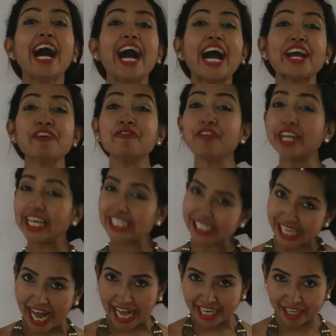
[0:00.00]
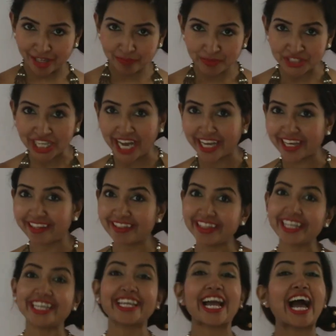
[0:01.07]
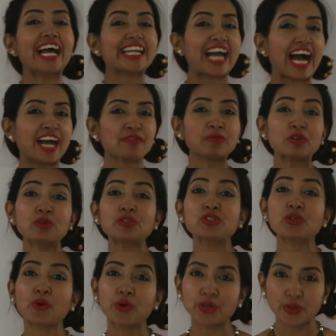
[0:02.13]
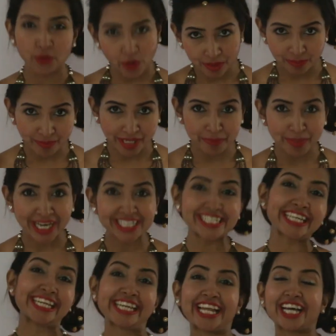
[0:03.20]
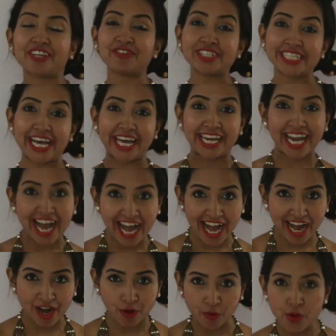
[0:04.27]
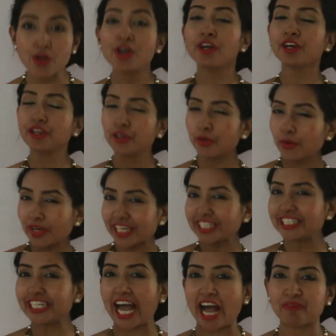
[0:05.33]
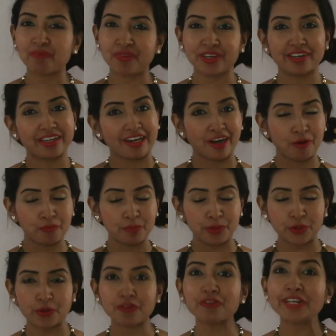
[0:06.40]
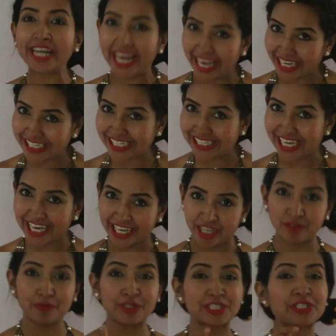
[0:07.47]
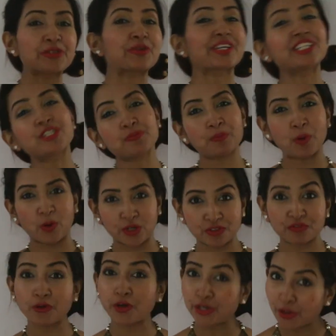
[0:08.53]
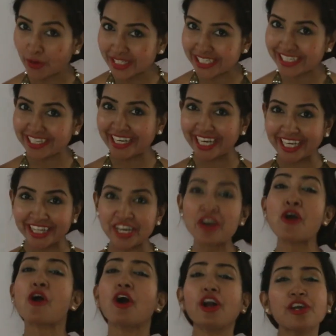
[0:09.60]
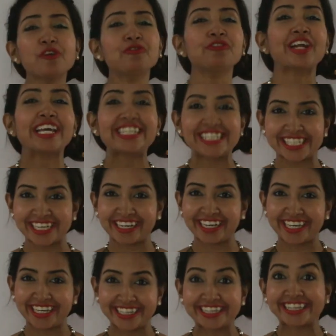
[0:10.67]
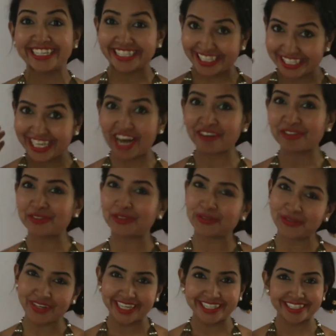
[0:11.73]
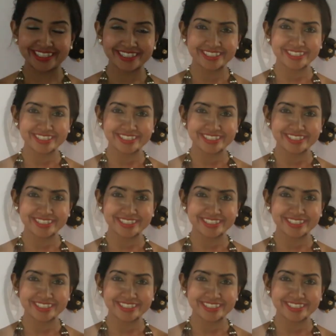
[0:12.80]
Hi friends, I am Shayanti and I'm going to show you on Big Basket Lifestyle how you can champion a beautiful hairstyle which you can sport for your Sangeet or your friend Sangeet. This is how to do it.